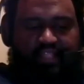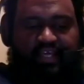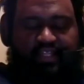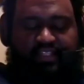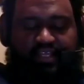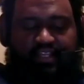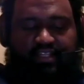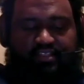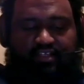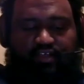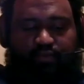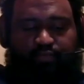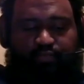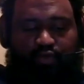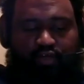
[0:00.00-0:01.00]
that is a
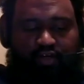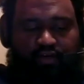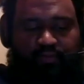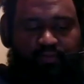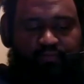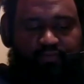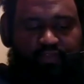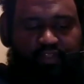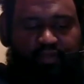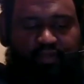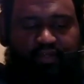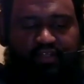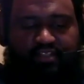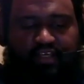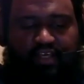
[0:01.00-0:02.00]
good book.
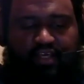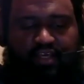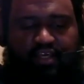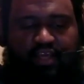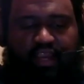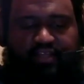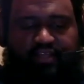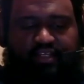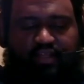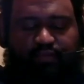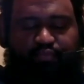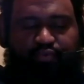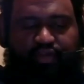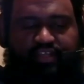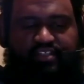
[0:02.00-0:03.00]
Because he actually
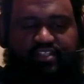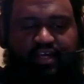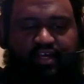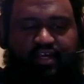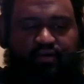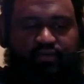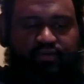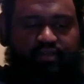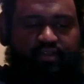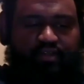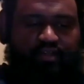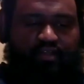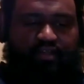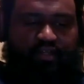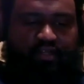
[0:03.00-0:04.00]
breaks down,
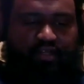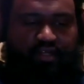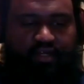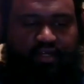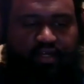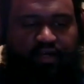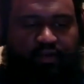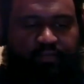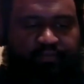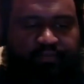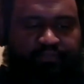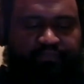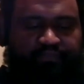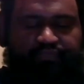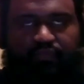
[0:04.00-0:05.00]

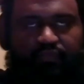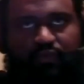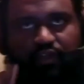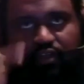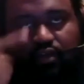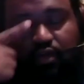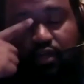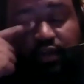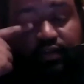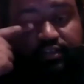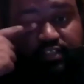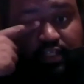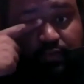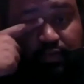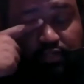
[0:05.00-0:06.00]

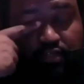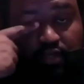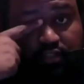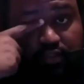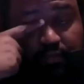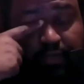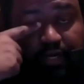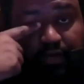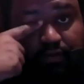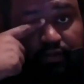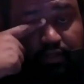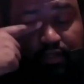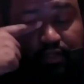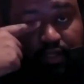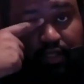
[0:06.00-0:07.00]
currency, but talks
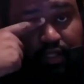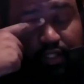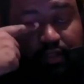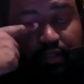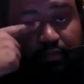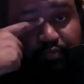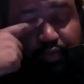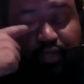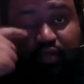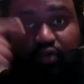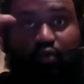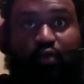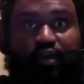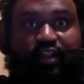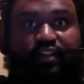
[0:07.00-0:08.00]
about
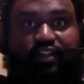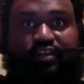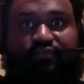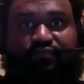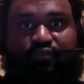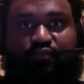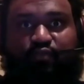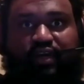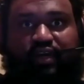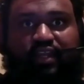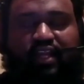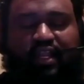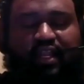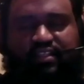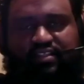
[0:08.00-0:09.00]
Bitcoin in a different way,
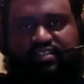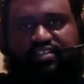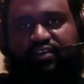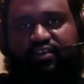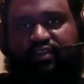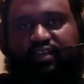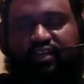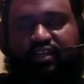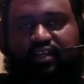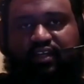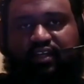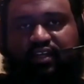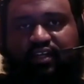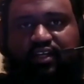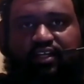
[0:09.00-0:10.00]
not necessarily
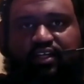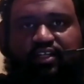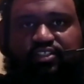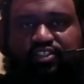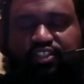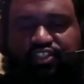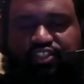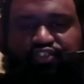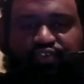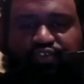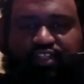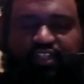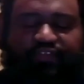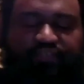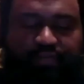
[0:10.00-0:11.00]
just
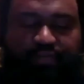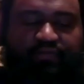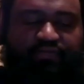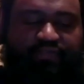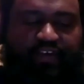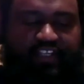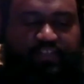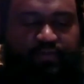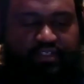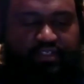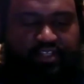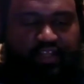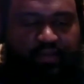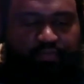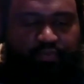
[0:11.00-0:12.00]
strictly from an investment
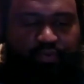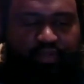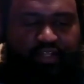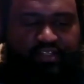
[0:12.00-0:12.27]
standpoint.